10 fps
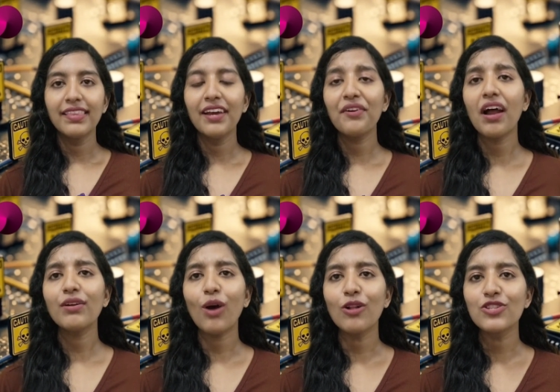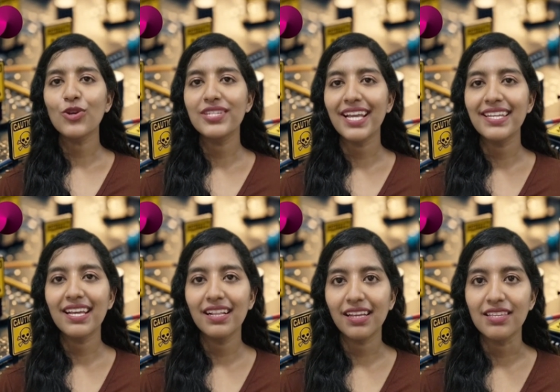There are also
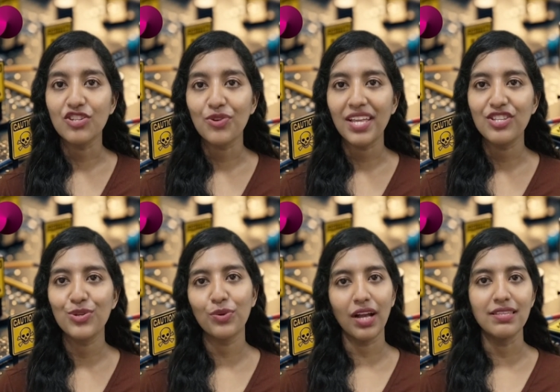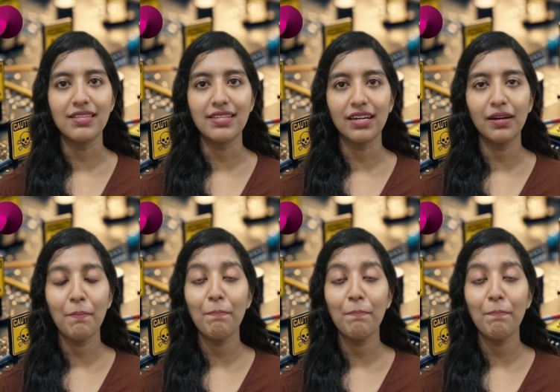technical constraints to consider.